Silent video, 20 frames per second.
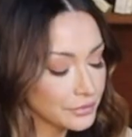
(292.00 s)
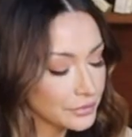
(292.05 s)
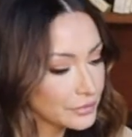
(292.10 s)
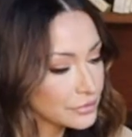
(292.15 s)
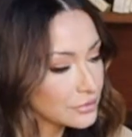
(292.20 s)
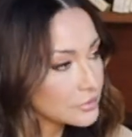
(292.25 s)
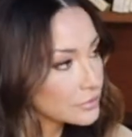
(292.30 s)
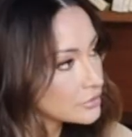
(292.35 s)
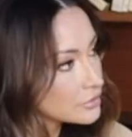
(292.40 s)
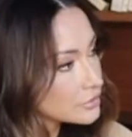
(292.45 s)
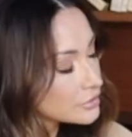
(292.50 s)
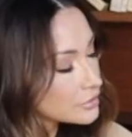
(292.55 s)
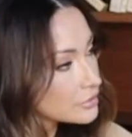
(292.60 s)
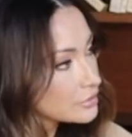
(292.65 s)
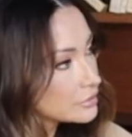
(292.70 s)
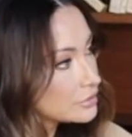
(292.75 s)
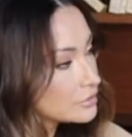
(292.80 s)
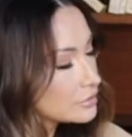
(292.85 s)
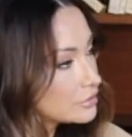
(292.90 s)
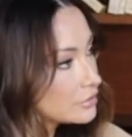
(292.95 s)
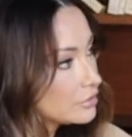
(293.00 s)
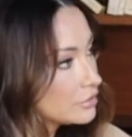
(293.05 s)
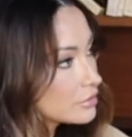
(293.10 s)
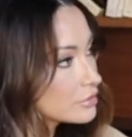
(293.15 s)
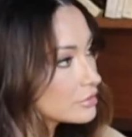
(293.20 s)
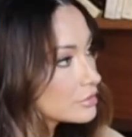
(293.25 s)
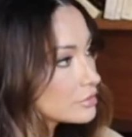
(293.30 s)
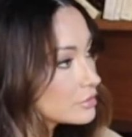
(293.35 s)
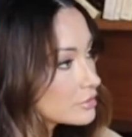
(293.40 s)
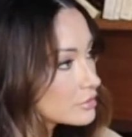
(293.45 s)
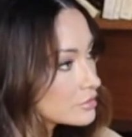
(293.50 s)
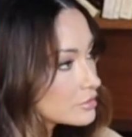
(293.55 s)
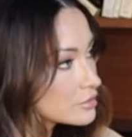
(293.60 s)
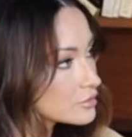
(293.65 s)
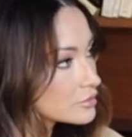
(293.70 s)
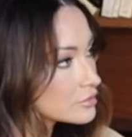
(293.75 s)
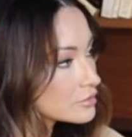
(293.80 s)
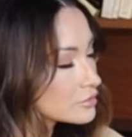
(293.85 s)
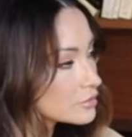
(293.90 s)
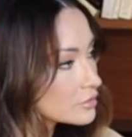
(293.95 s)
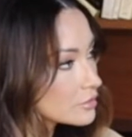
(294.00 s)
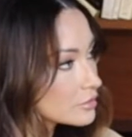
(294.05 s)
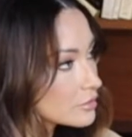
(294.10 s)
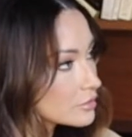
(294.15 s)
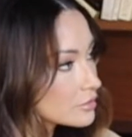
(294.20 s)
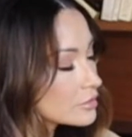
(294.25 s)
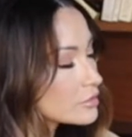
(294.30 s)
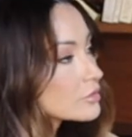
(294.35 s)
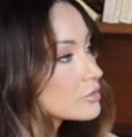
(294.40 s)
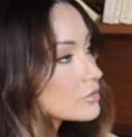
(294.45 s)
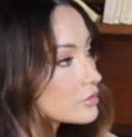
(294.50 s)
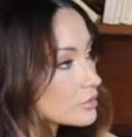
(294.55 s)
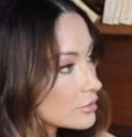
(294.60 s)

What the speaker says: [no speech]